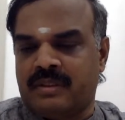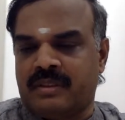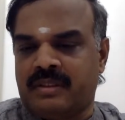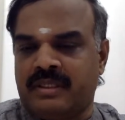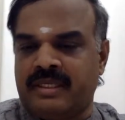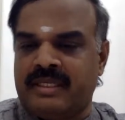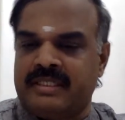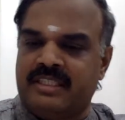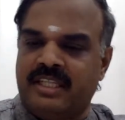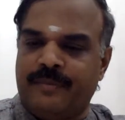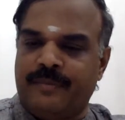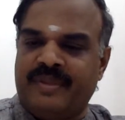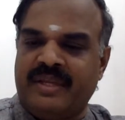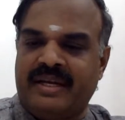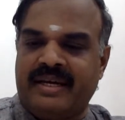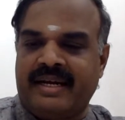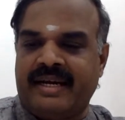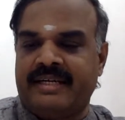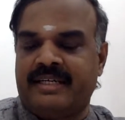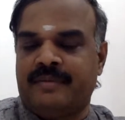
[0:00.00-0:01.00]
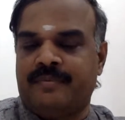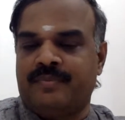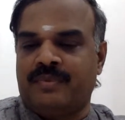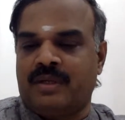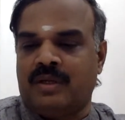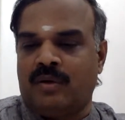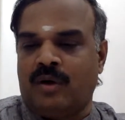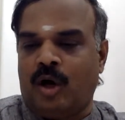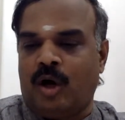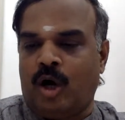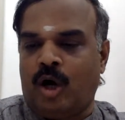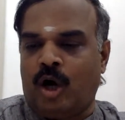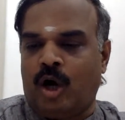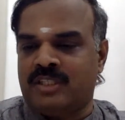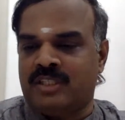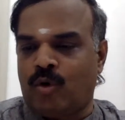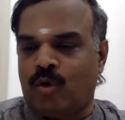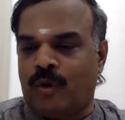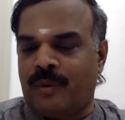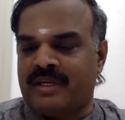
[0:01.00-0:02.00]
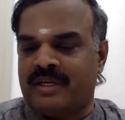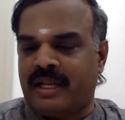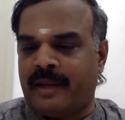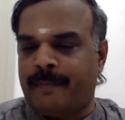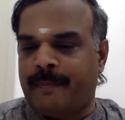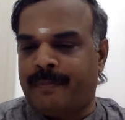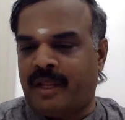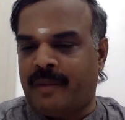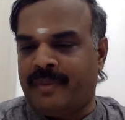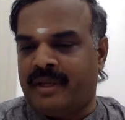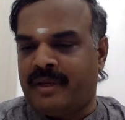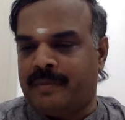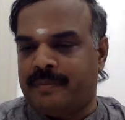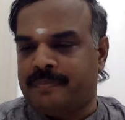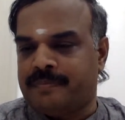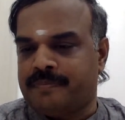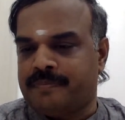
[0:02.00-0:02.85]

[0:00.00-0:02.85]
Yes, Dipti, correct. How much the overtime premium?